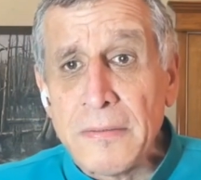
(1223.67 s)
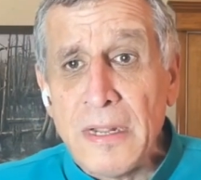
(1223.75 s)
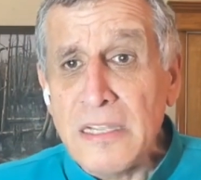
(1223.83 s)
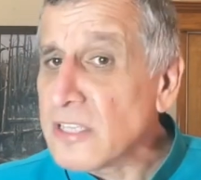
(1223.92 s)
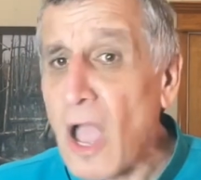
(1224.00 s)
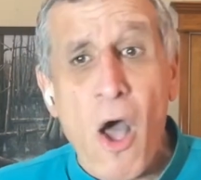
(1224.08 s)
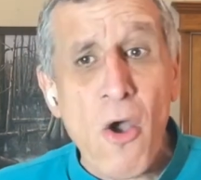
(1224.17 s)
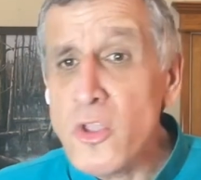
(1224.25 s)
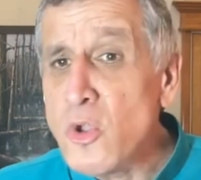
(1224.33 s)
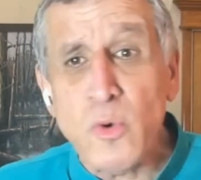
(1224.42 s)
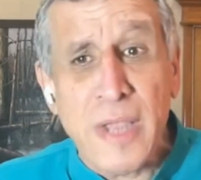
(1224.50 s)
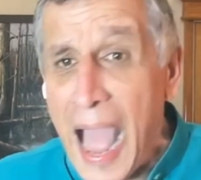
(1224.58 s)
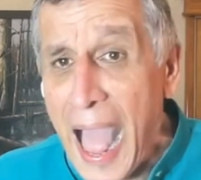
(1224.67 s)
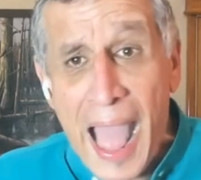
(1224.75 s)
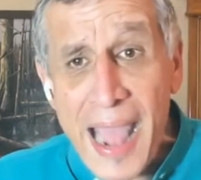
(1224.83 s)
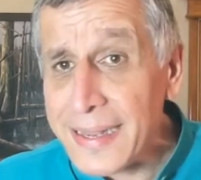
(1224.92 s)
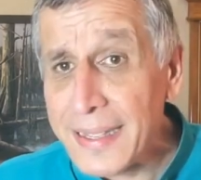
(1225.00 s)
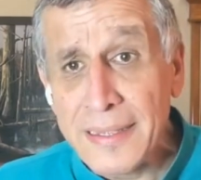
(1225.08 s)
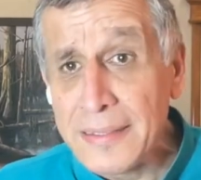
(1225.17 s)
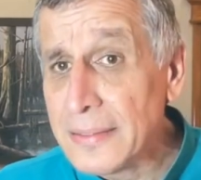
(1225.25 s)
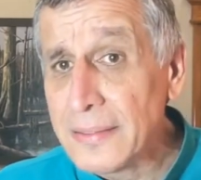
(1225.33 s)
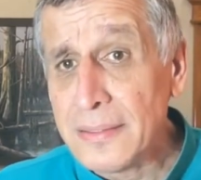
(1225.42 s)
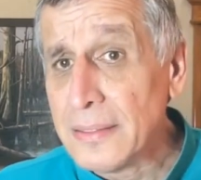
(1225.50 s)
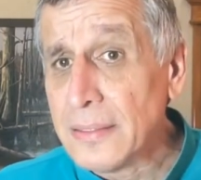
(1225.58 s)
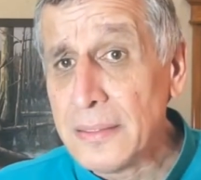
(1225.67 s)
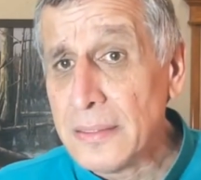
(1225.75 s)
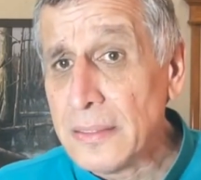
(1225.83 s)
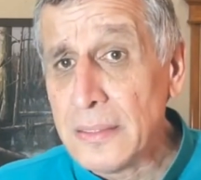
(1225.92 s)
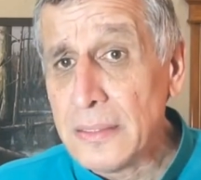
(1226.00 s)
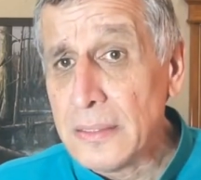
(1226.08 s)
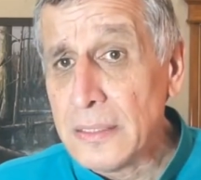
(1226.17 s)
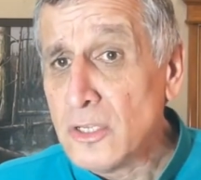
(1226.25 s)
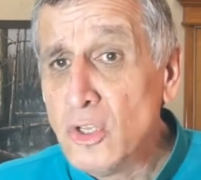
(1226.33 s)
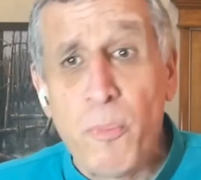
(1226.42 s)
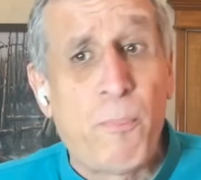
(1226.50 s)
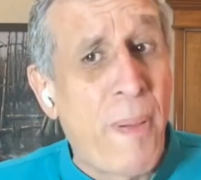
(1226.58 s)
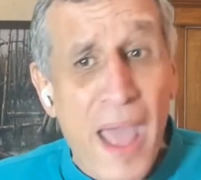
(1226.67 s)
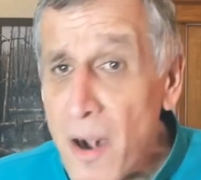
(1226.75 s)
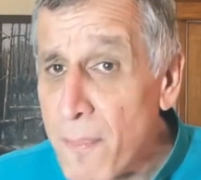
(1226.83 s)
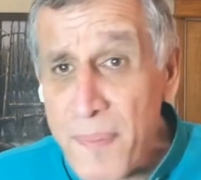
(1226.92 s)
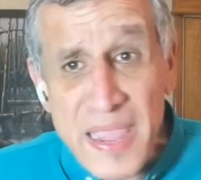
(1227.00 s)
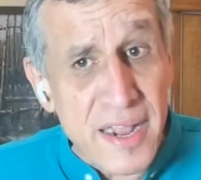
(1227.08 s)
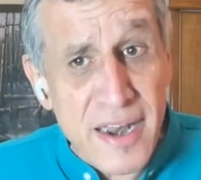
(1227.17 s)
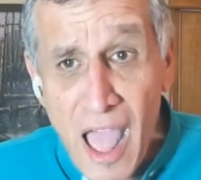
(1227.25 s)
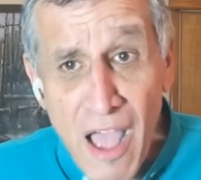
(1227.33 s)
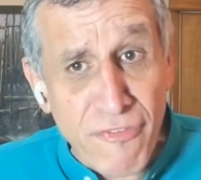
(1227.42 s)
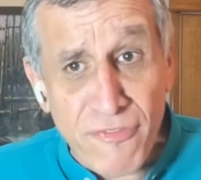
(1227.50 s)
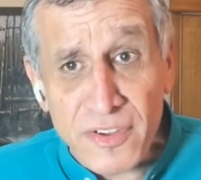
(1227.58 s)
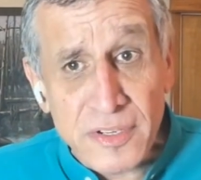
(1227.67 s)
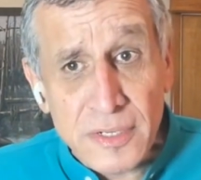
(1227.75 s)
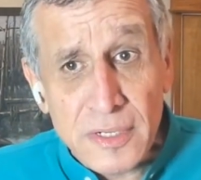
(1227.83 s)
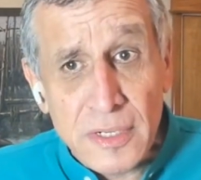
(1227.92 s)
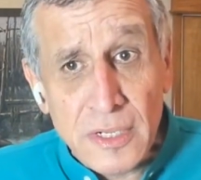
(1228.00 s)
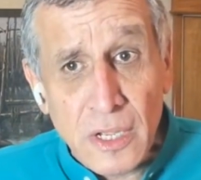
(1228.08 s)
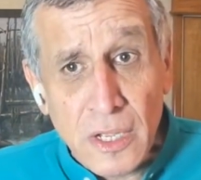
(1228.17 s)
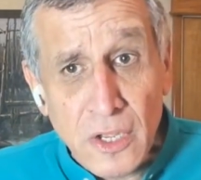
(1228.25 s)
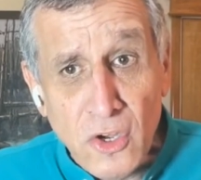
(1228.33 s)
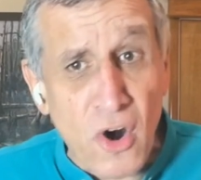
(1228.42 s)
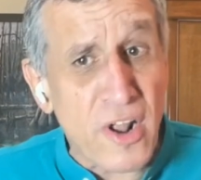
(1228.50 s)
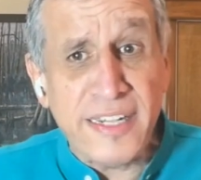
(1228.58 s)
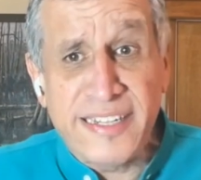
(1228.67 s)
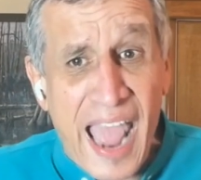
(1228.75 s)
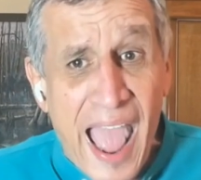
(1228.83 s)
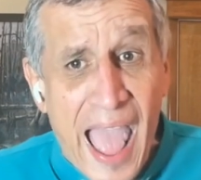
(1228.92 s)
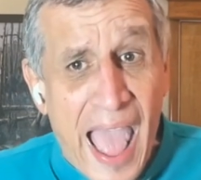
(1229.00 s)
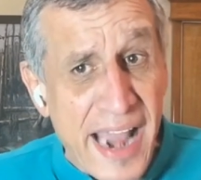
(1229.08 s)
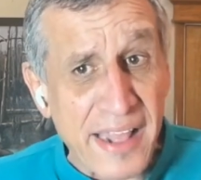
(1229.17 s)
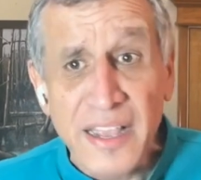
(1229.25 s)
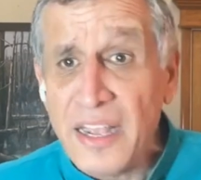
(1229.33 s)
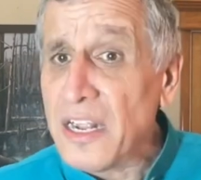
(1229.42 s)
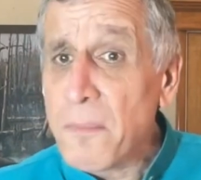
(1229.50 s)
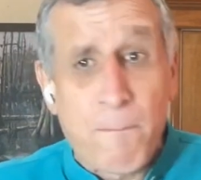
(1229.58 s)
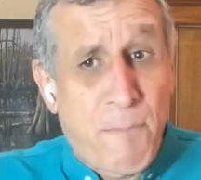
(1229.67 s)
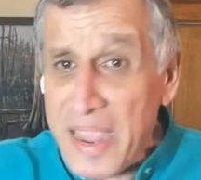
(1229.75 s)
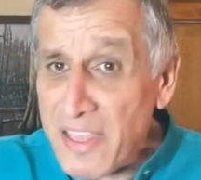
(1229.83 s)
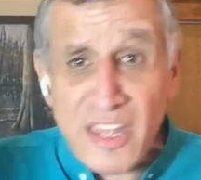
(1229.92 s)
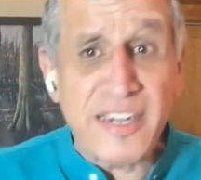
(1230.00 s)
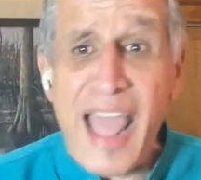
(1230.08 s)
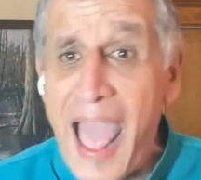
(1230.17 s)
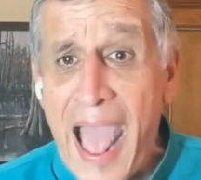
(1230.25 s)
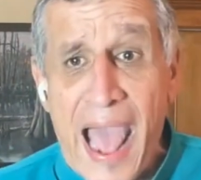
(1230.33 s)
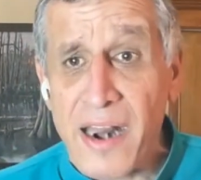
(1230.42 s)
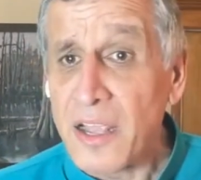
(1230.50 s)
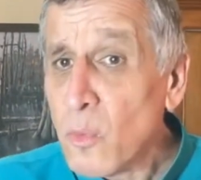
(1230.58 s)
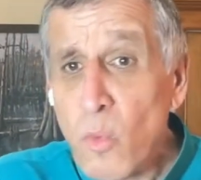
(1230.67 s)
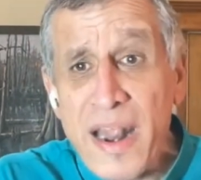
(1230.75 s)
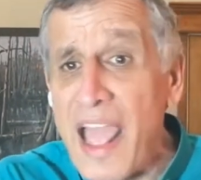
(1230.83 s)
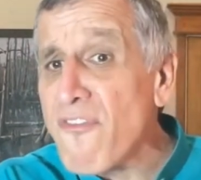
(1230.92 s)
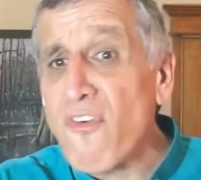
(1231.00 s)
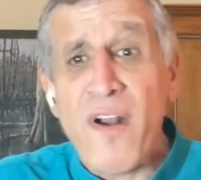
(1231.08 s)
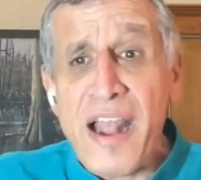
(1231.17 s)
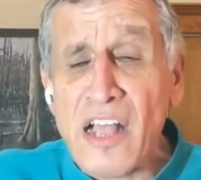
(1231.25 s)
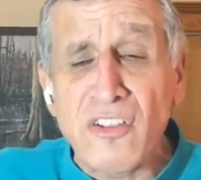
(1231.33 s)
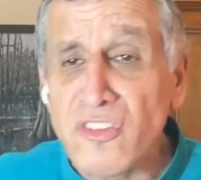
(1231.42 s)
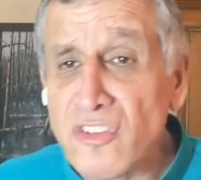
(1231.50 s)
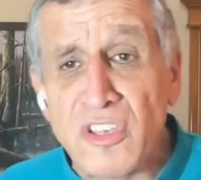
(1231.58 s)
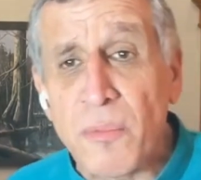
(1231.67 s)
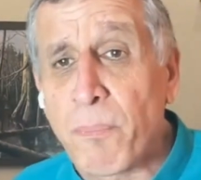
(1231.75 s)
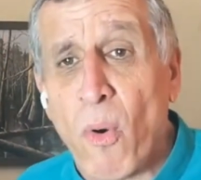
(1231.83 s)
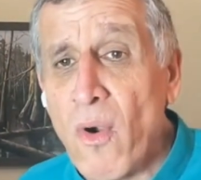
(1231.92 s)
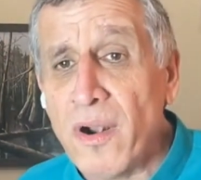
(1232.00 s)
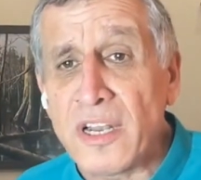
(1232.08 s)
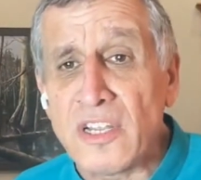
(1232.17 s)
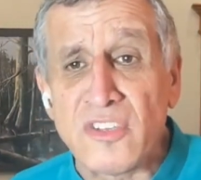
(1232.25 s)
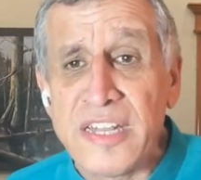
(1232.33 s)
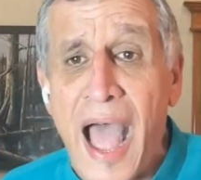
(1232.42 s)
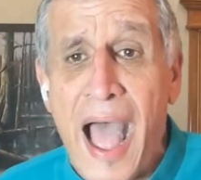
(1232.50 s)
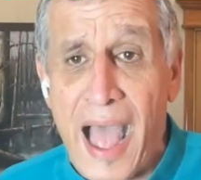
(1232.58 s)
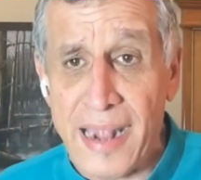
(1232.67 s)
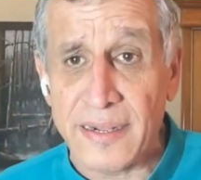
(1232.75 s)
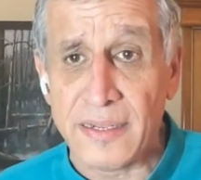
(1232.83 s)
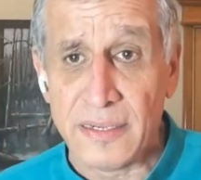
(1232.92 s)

This all you got. You better be enough. You're a dad. Be the dad. Whatever else is important is not.